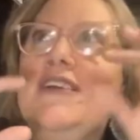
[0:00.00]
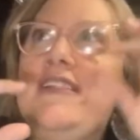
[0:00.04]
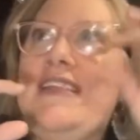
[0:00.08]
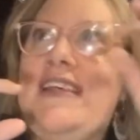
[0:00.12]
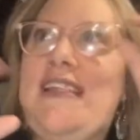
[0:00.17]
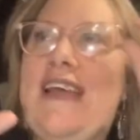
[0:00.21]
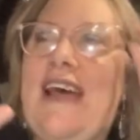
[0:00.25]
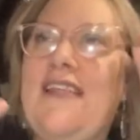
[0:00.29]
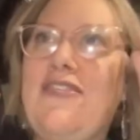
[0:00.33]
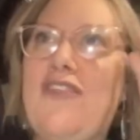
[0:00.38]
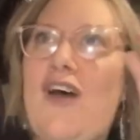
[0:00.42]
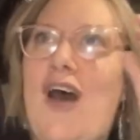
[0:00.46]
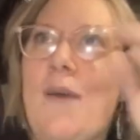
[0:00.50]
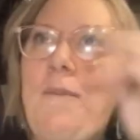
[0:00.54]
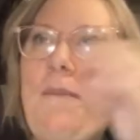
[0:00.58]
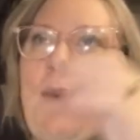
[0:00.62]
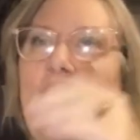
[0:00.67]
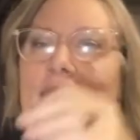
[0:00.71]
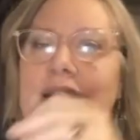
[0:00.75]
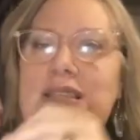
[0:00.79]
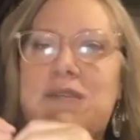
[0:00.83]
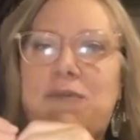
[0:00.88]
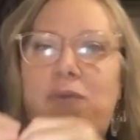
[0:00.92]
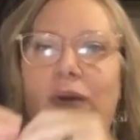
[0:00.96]
did that thought
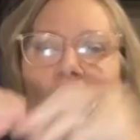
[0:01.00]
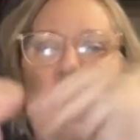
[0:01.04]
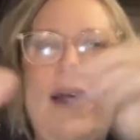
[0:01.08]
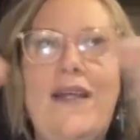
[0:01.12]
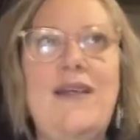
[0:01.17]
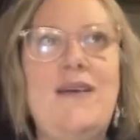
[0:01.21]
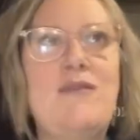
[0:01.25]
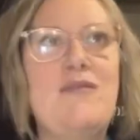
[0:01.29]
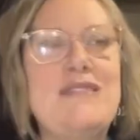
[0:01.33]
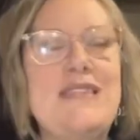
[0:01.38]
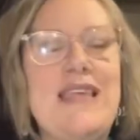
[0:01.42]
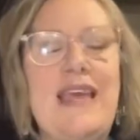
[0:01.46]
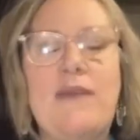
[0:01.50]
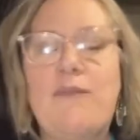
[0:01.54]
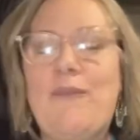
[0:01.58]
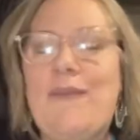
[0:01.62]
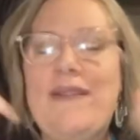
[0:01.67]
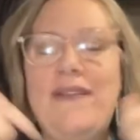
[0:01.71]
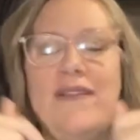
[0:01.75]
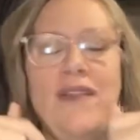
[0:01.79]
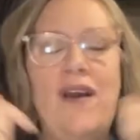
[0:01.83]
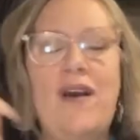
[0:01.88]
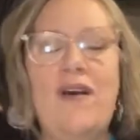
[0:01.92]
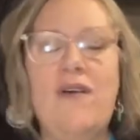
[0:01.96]
pass around, it was like,
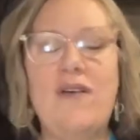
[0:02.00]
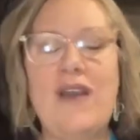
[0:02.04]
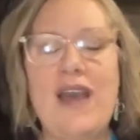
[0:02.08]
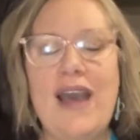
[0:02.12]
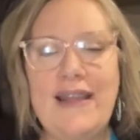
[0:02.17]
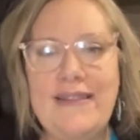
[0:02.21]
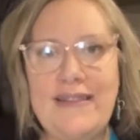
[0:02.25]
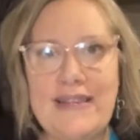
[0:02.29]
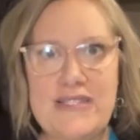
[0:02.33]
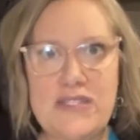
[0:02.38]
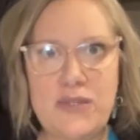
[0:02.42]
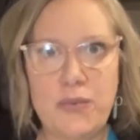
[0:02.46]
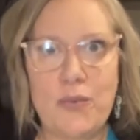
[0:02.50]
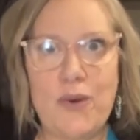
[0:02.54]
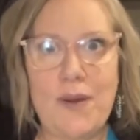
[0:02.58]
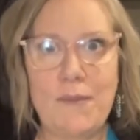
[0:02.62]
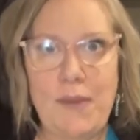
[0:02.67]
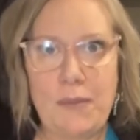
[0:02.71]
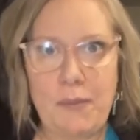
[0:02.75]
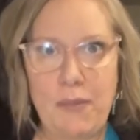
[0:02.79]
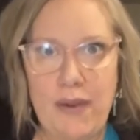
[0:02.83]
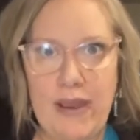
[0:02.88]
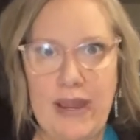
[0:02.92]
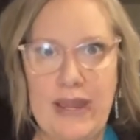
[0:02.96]
but no, God doesn't want
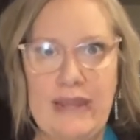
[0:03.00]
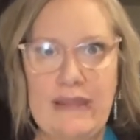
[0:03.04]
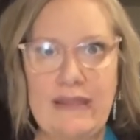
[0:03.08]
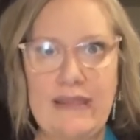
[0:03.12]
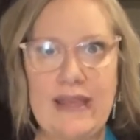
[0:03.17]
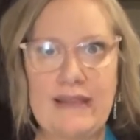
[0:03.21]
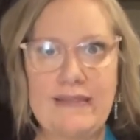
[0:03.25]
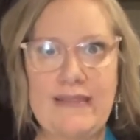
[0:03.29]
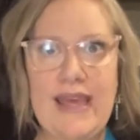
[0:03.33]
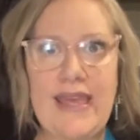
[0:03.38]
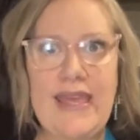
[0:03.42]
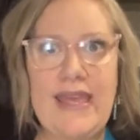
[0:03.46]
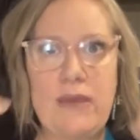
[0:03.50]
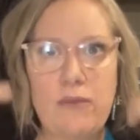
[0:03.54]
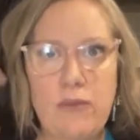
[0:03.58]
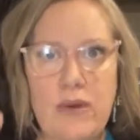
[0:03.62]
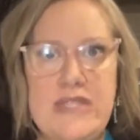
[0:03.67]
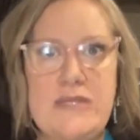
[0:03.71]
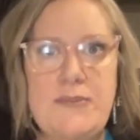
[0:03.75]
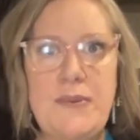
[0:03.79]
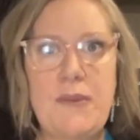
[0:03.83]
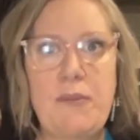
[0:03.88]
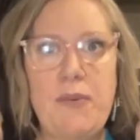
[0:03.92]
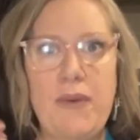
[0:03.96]
me praying like that. He
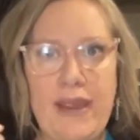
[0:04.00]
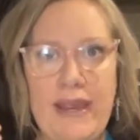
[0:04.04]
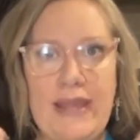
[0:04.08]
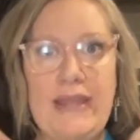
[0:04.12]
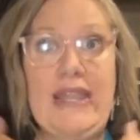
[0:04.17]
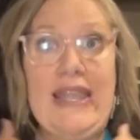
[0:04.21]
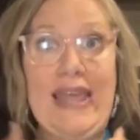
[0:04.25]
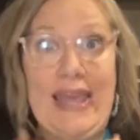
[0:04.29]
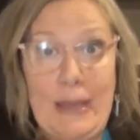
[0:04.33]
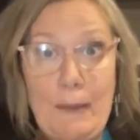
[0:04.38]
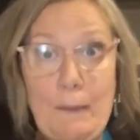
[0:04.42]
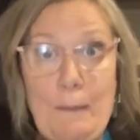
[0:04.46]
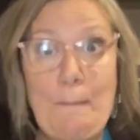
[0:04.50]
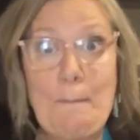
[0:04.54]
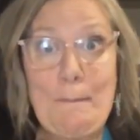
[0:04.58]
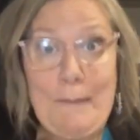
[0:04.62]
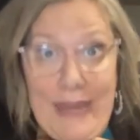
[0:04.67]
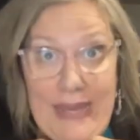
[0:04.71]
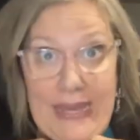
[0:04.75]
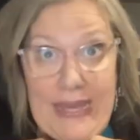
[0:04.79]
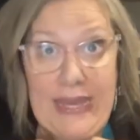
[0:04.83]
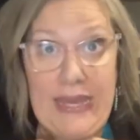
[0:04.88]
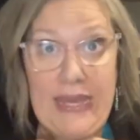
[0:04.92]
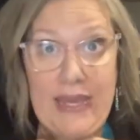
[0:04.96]
wants me praying like
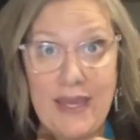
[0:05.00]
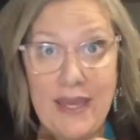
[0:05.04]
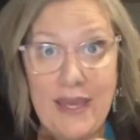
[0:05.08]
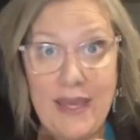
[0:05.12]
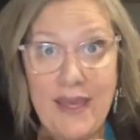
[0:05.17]
me.